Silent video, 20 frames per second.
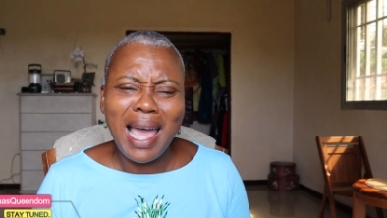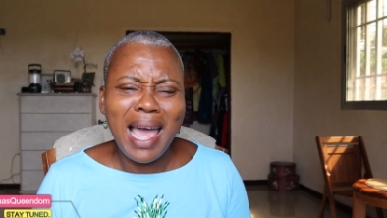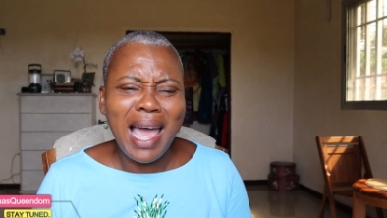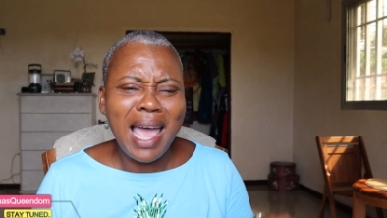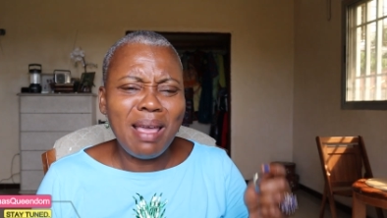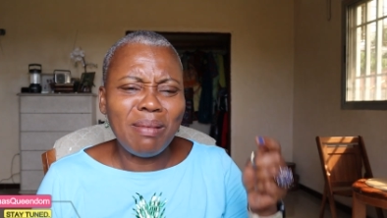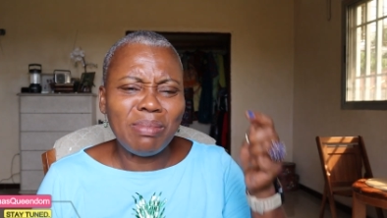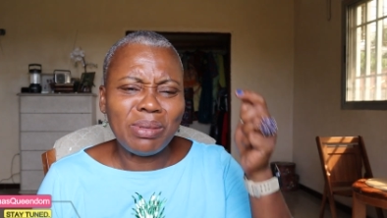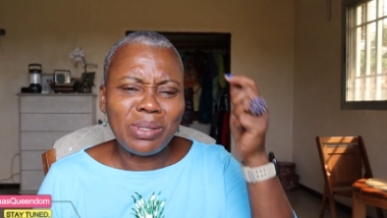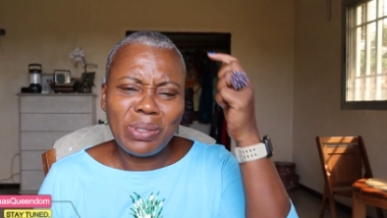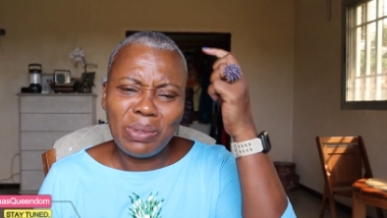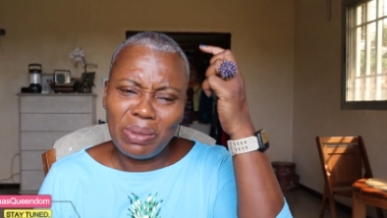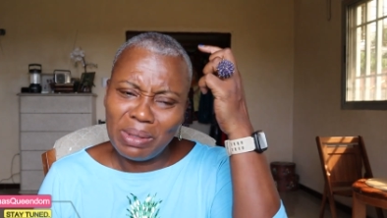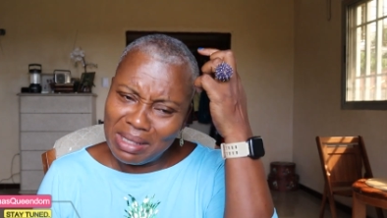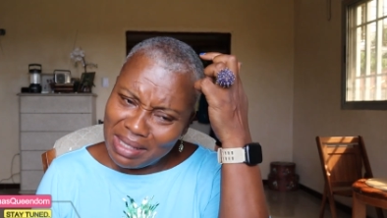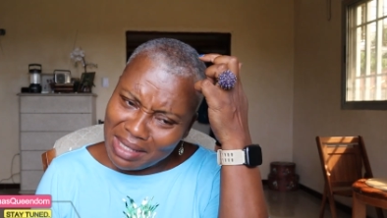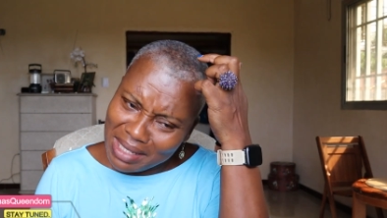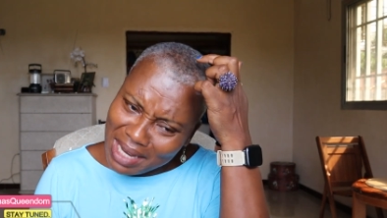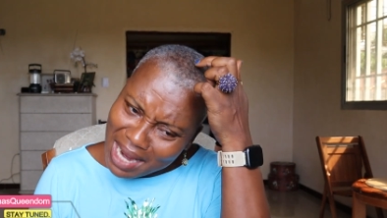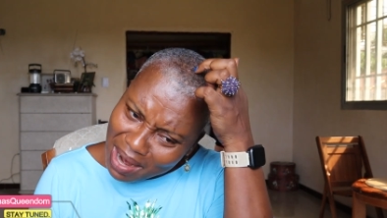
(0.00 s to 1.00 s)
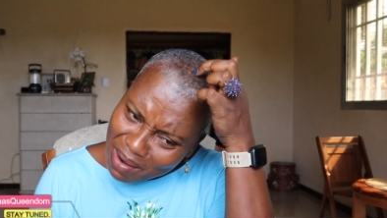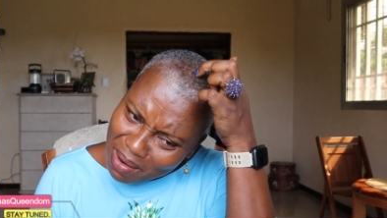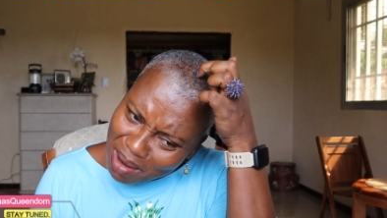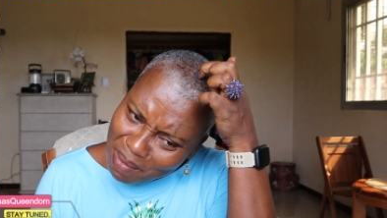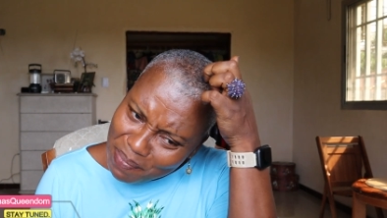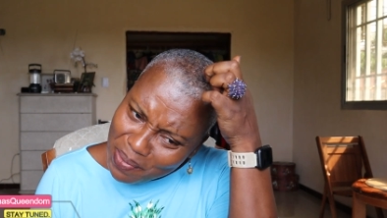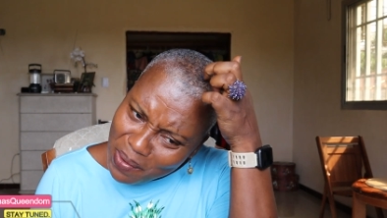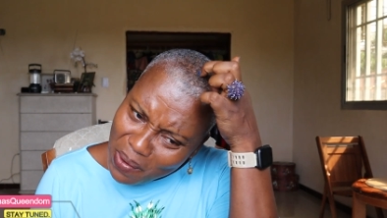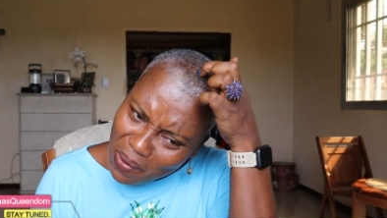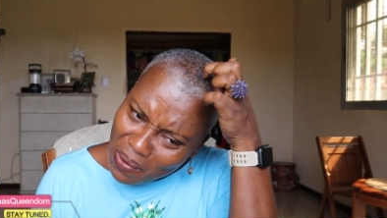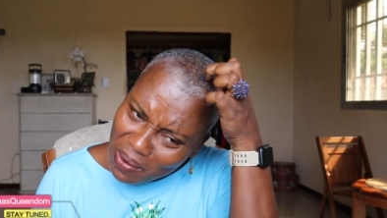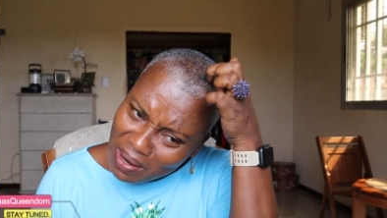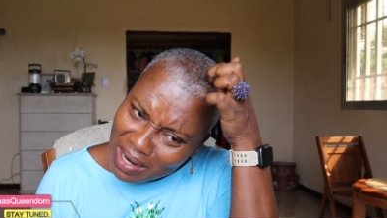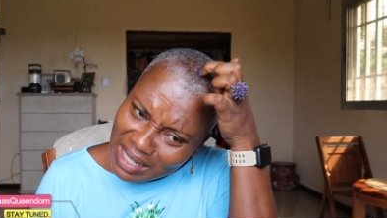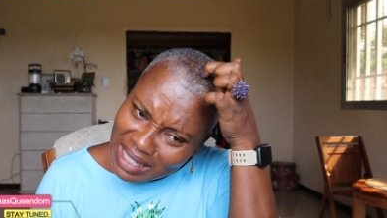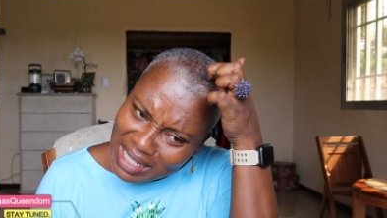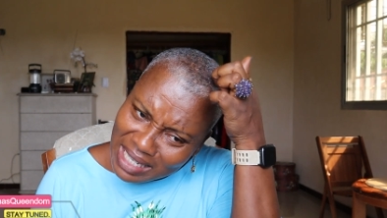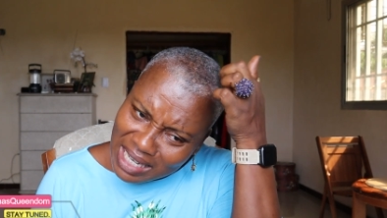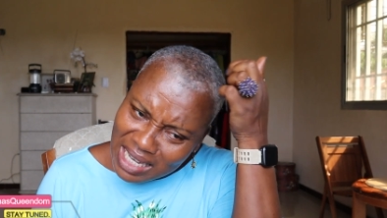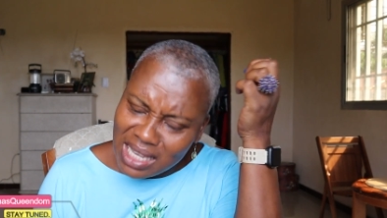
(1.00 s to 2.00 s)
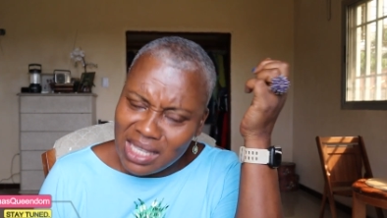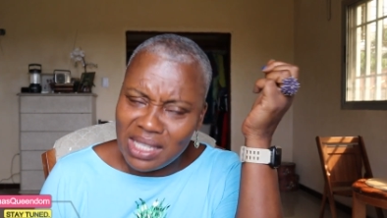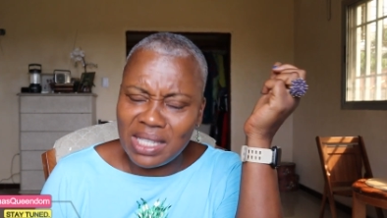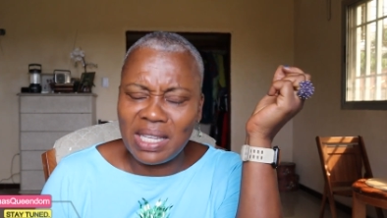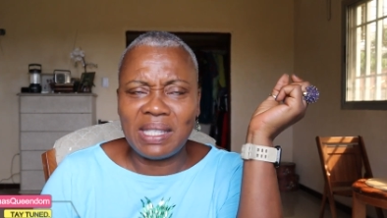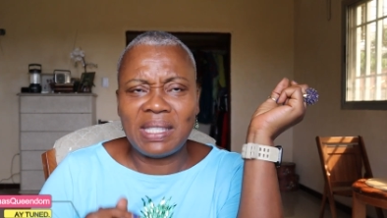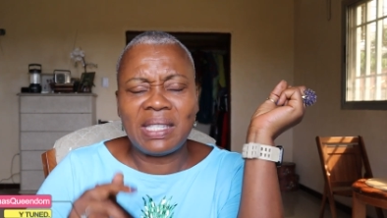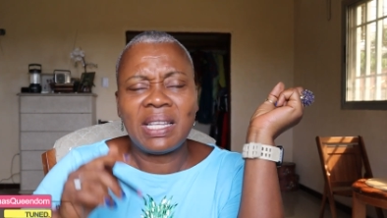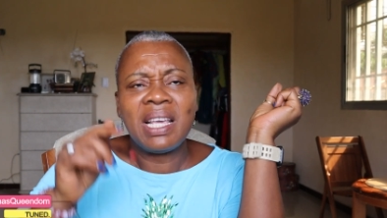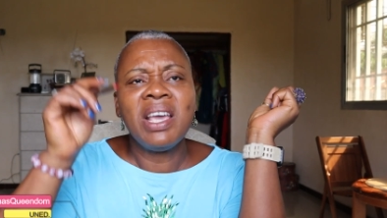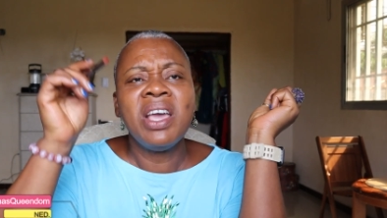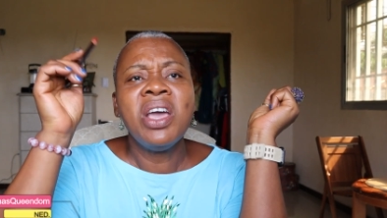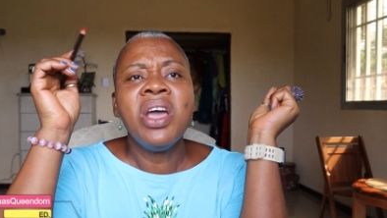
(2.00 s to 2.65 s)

I am so terrible. Jesus.